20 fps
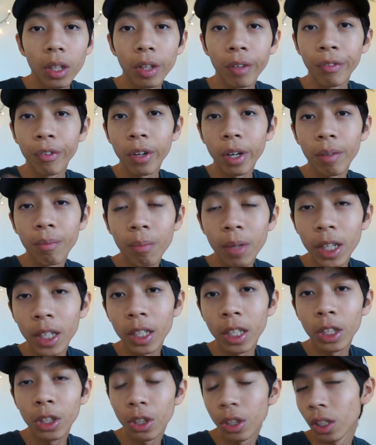If you have
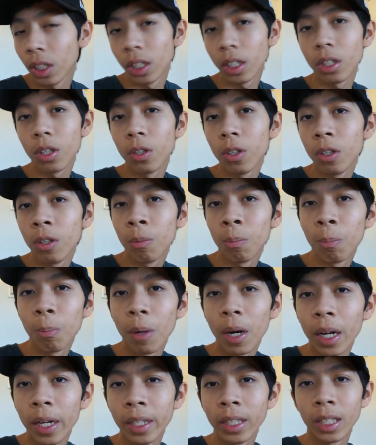money, just go and
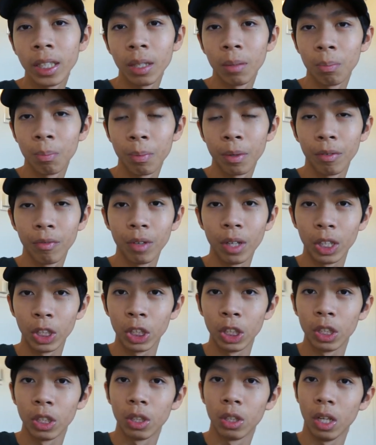buy some
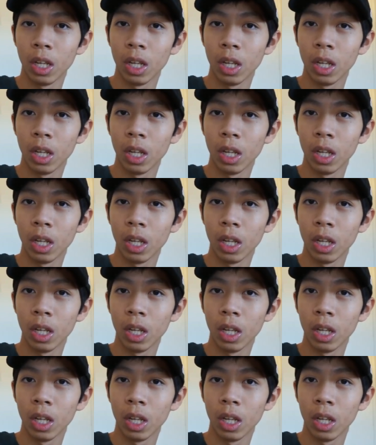professional